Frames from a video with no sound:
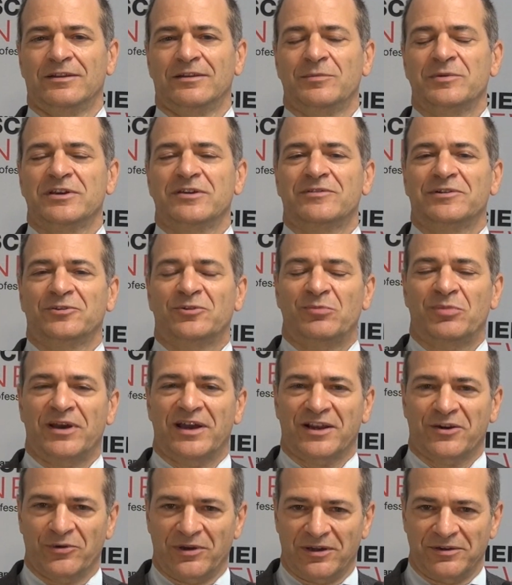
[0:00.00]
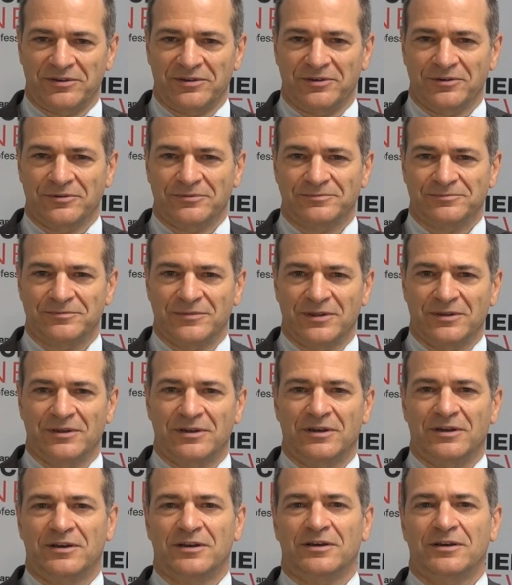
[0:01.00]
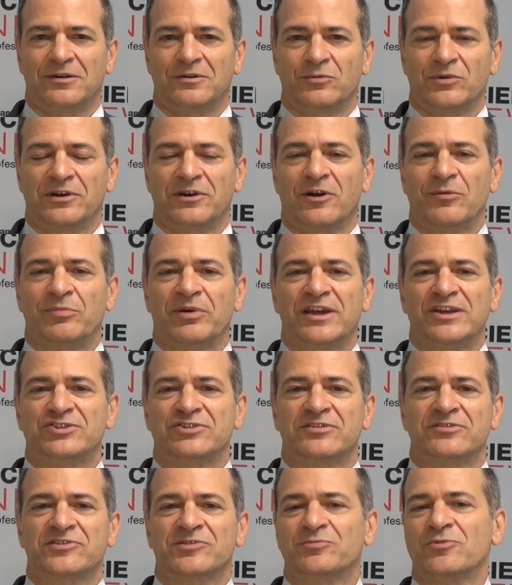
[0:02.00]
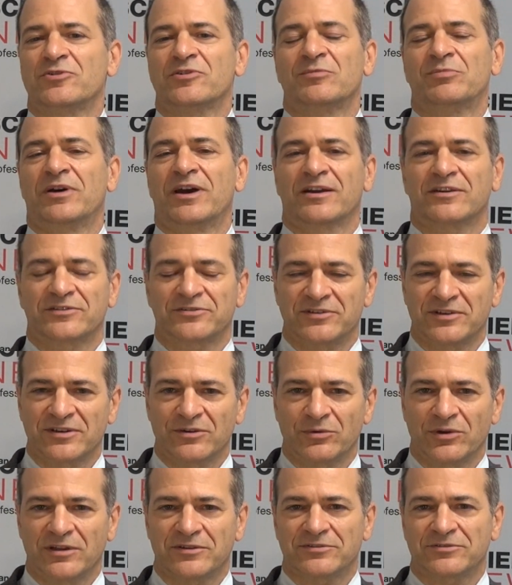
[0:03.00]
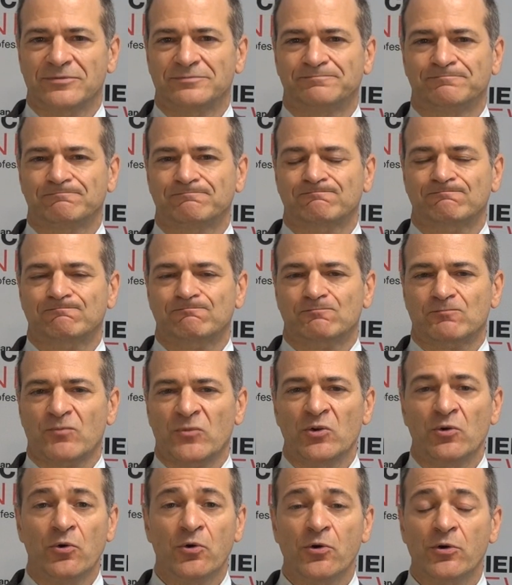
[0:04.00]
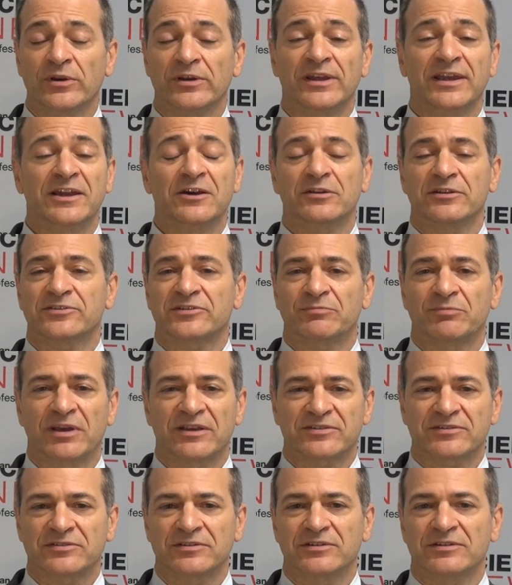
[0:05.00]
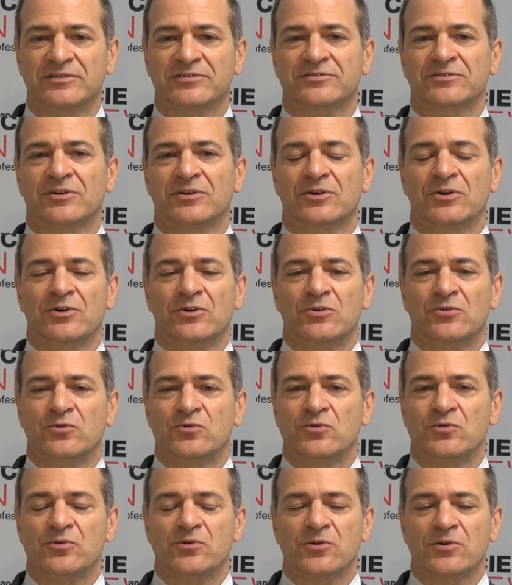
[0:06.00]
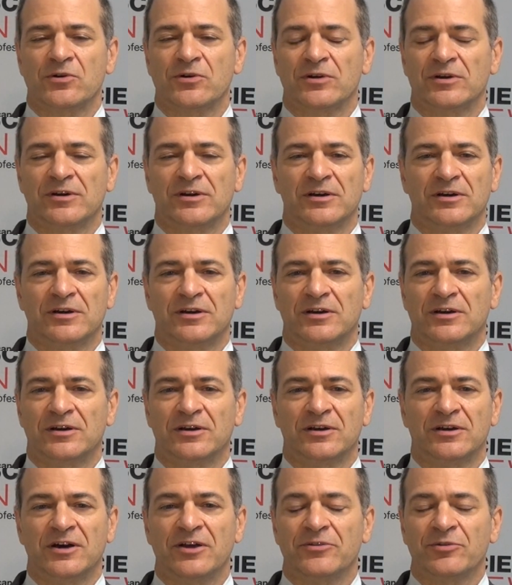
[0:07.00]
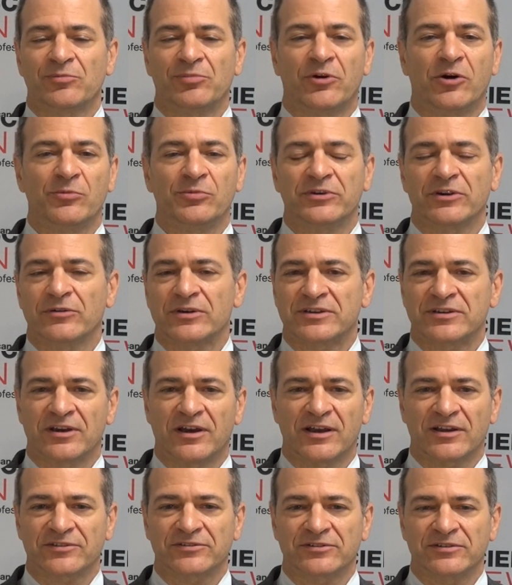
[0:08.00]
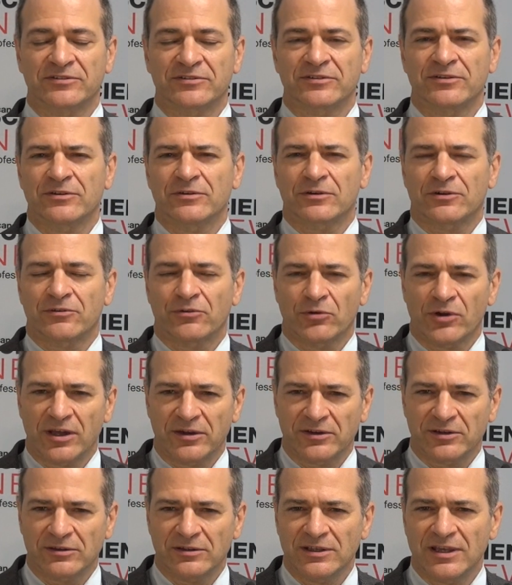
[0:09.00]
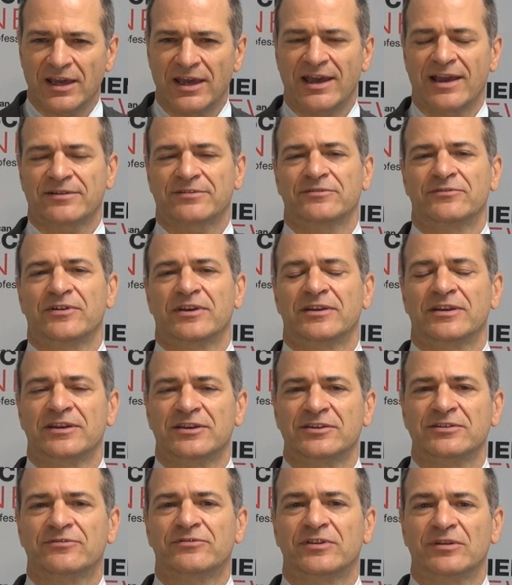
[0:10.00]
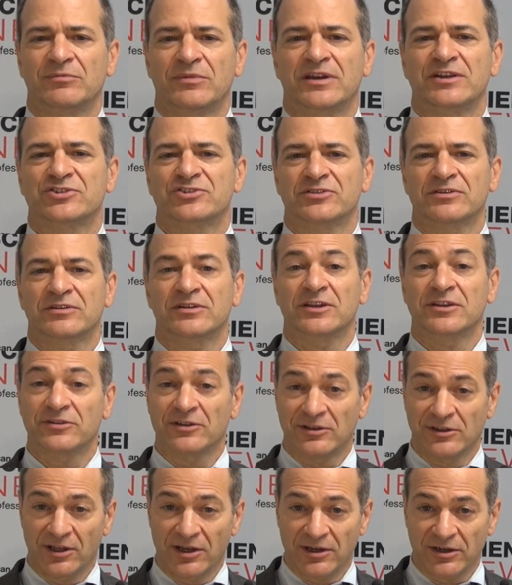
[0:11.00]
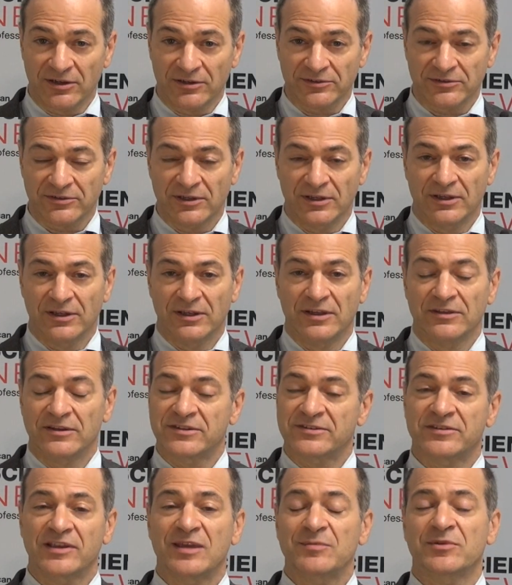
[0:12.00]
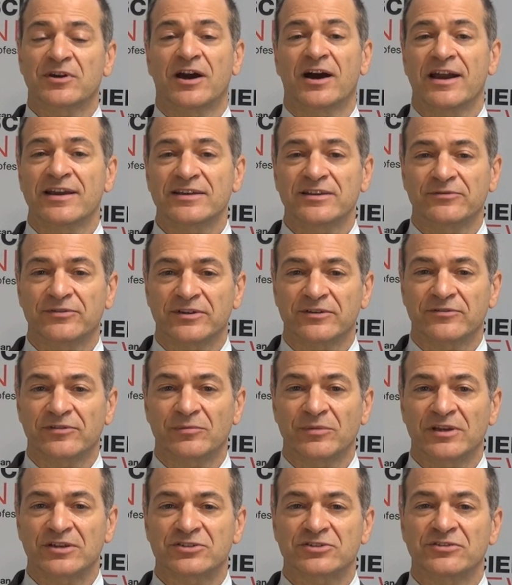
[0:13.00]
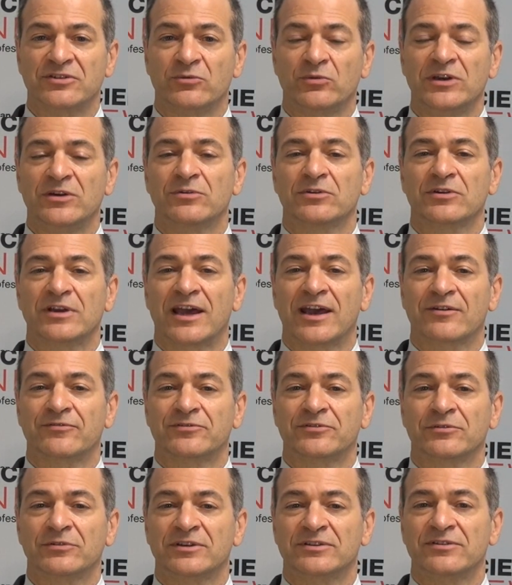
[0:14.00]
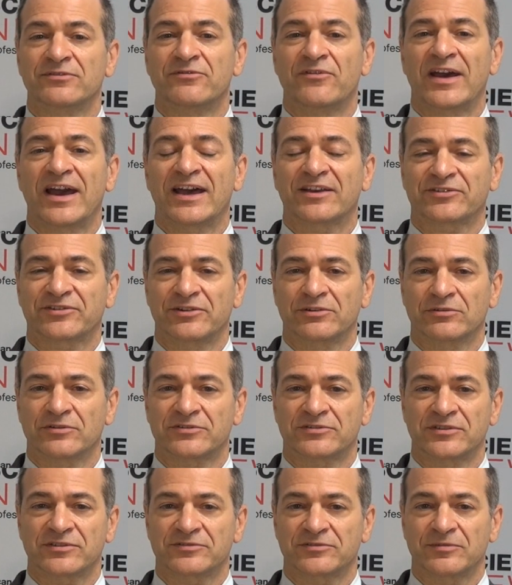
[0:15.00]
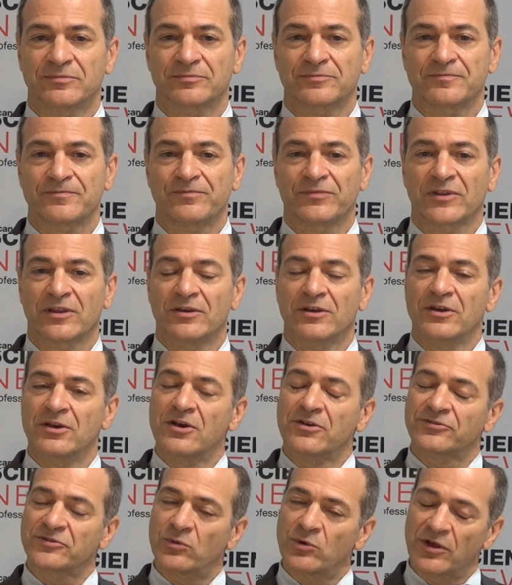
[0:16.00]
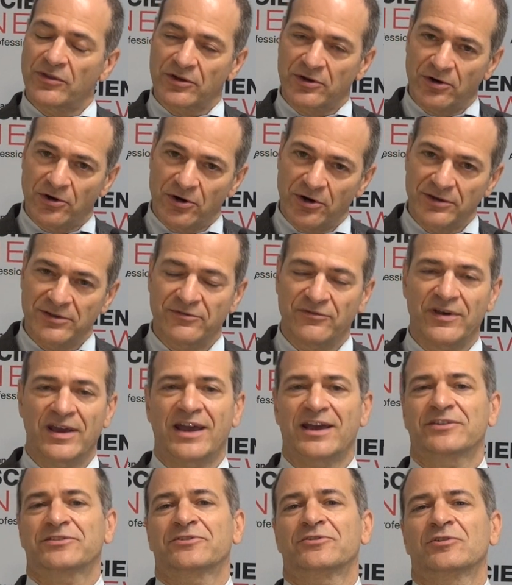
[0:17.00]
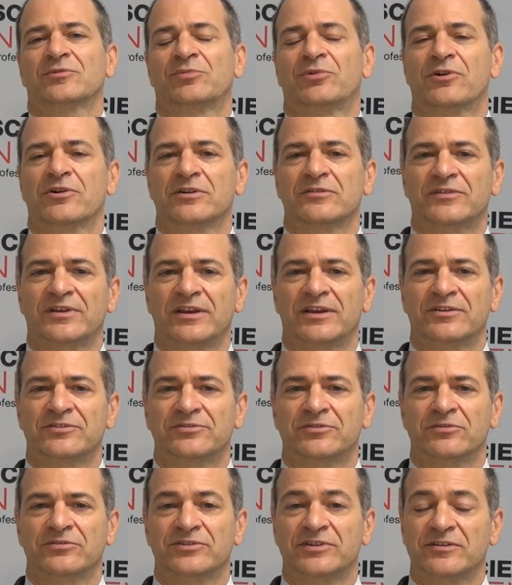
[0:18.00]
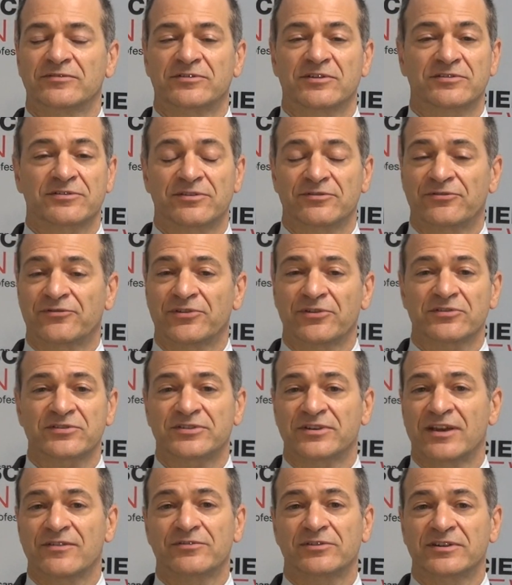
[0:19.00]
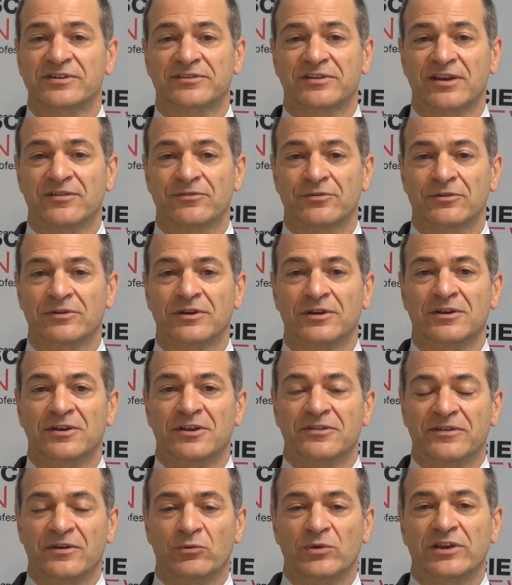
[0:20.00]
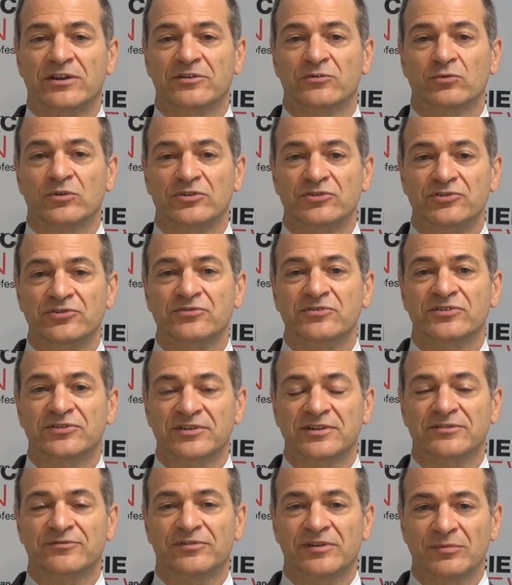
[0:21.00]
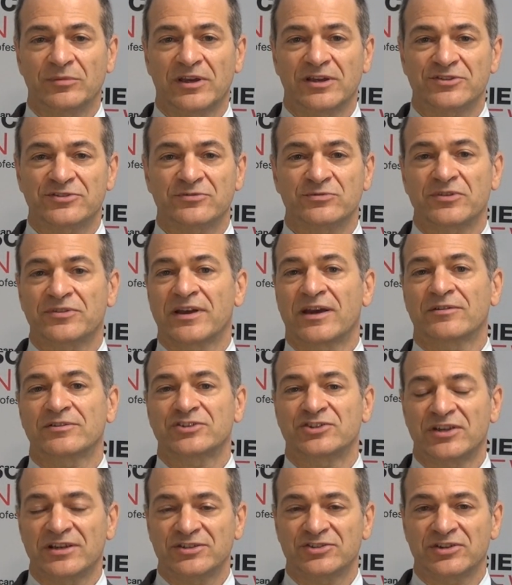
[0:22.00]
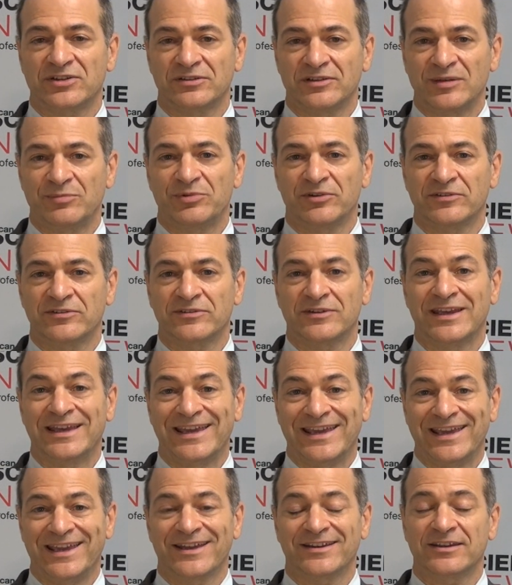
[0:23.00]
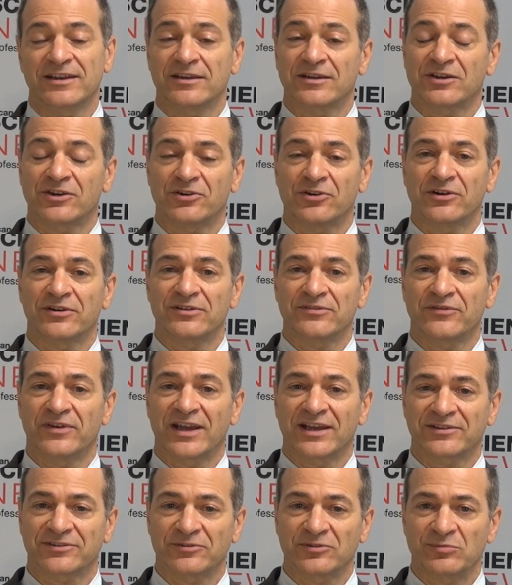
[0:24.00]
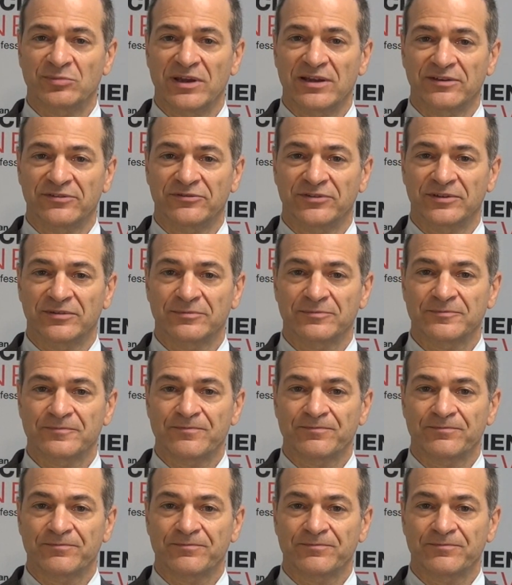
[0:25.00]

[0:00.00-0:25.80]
Let me give a little background here. When our patients smoke a pack of cigarettes, or inhale asbestos, or other pulmonary toxins, they're chronically activating inflammation in the lungs, the same kind of inflammation that we were after in the vascular system. So while the cardiovascular part of CANTOS gives us the first evidence ever that we can reduce inflammation without changing lipids and get a cardiovascular benefit,